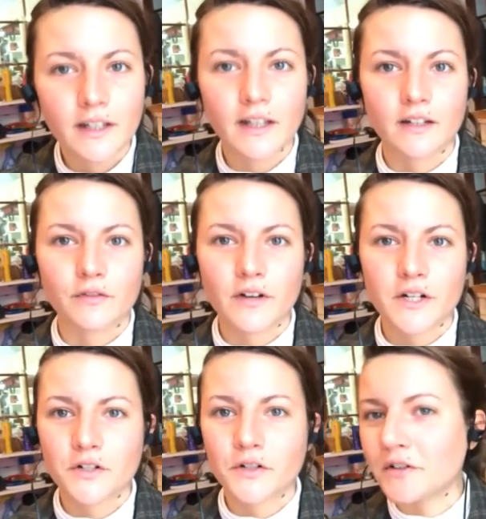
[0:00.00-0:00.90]
and
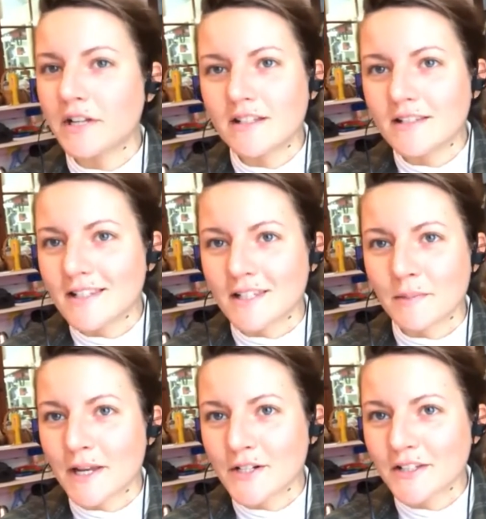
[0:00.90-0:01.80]
fresh greens,
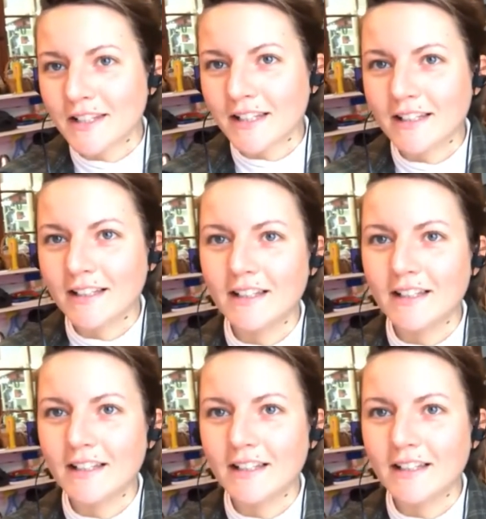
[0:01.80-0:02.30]
especially.